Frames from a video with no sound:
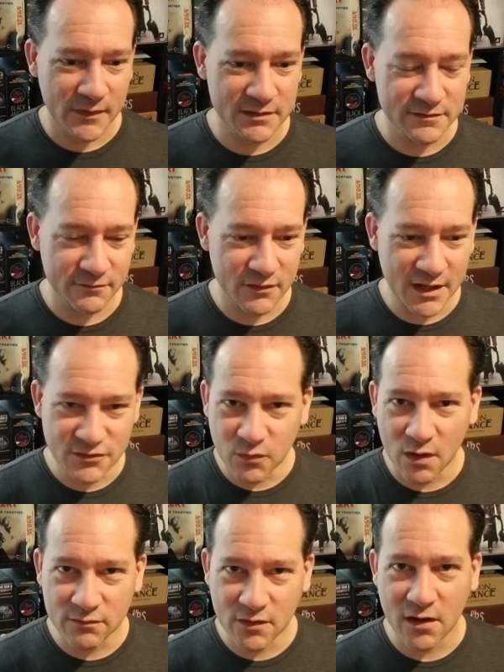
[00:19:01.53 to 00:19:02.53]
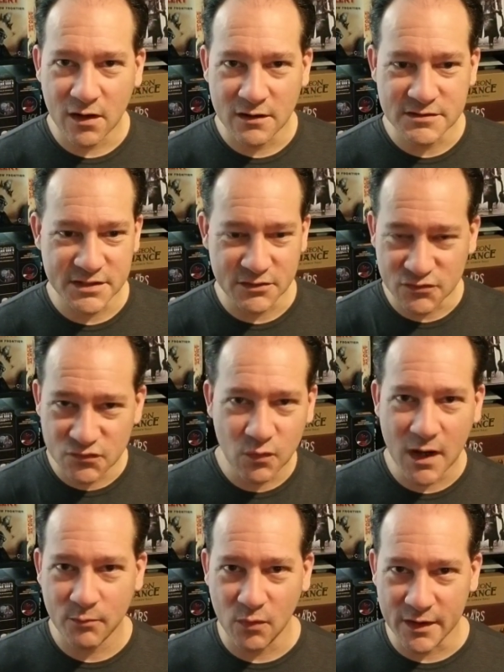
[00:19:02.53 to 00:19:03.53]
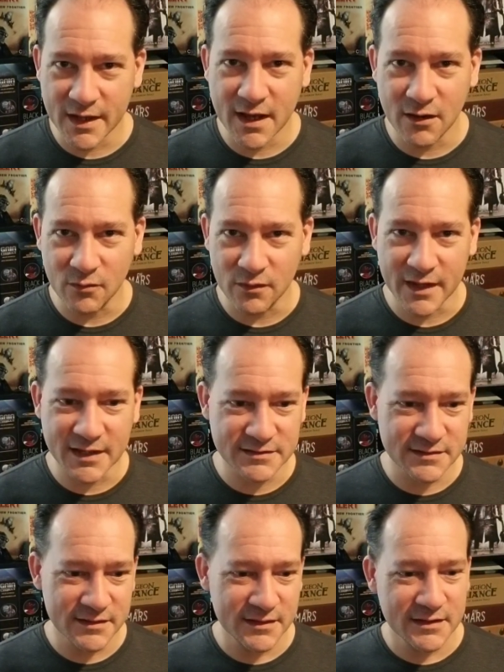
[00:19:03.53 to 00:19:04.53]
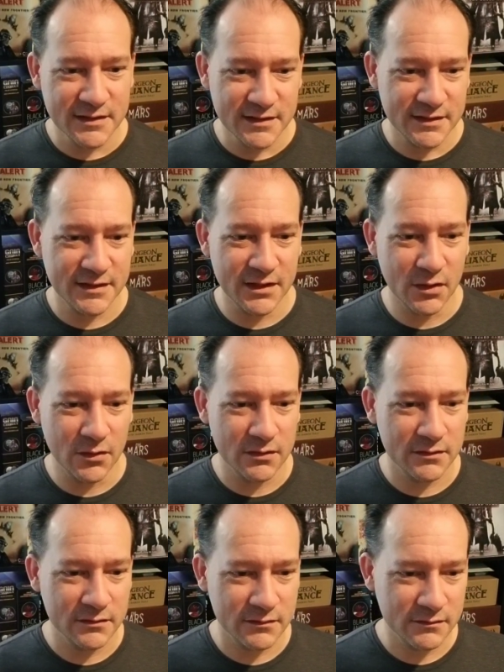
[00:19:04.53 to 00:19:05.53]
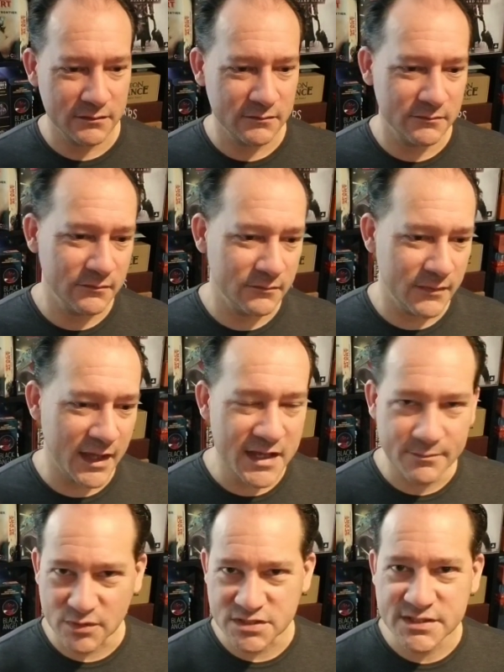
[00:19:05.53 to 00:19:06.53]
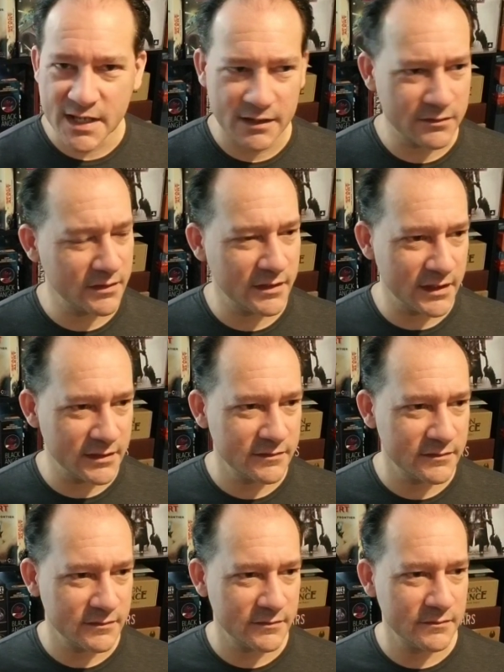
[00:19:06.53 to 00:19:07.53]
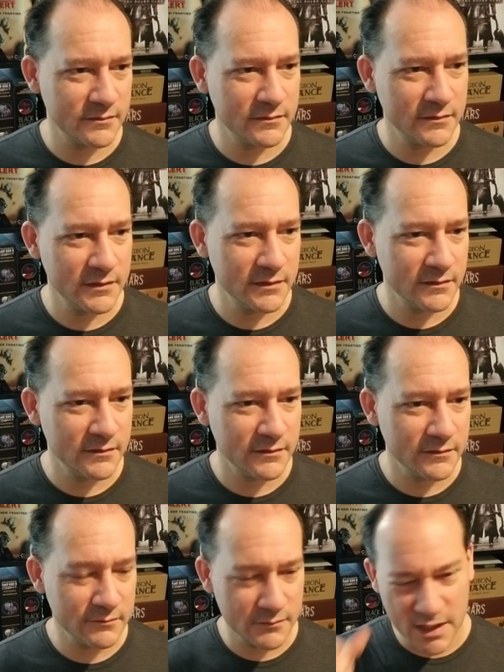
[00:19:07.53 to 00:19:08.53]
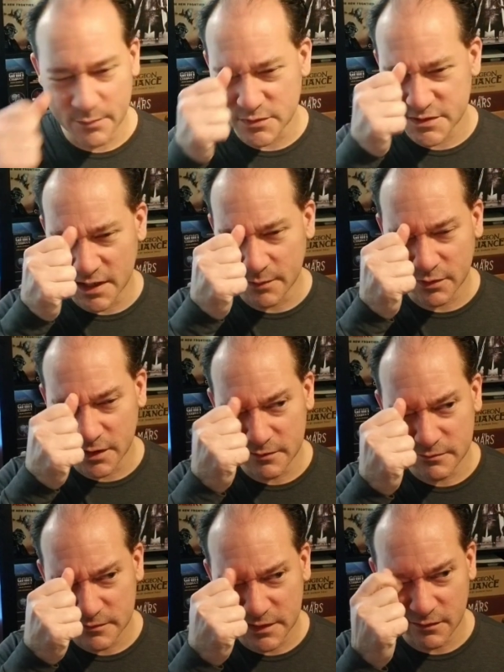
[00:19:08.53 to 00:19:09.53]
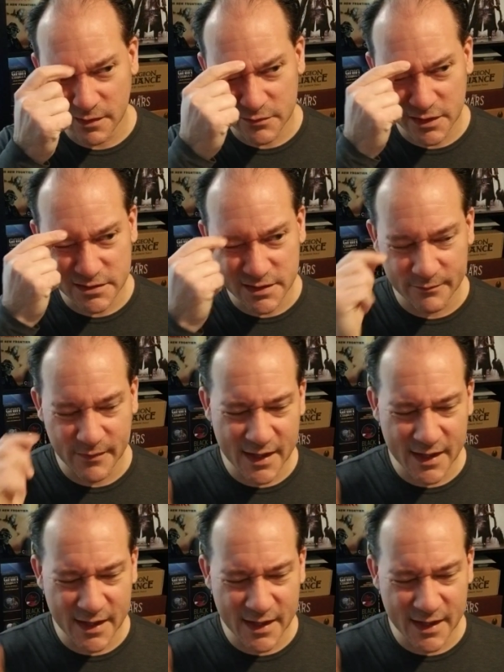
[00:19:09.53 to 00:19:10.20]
Because if you've got 12 cards and you swap one out, well, that's, 8%, or 8% upgrade. Is that what I'm trying to say?